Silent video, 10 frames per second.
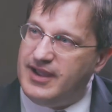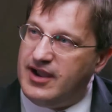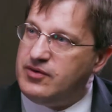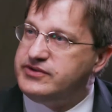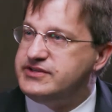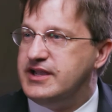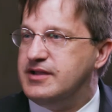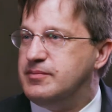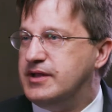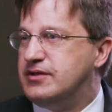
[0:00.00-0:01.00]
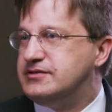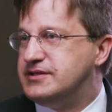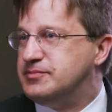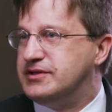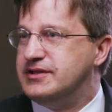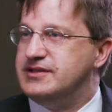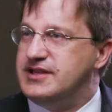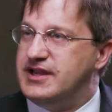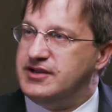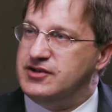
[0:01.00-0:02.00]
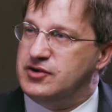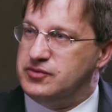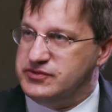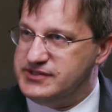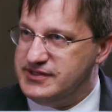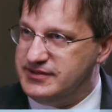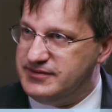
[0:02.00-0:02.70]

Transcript: How is AML typically diagnosed?